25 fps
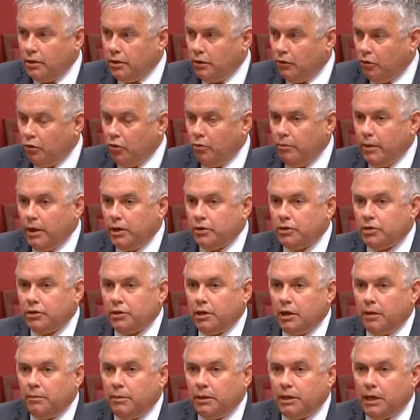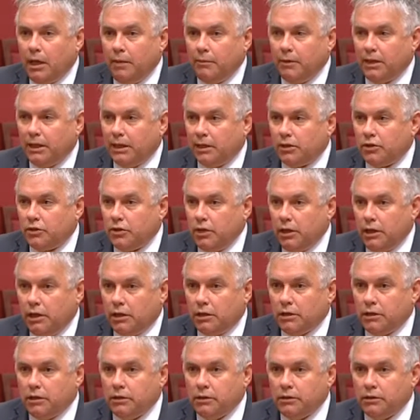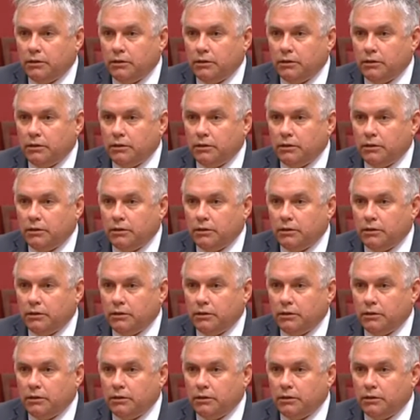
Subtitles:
they're almost becoming extinct.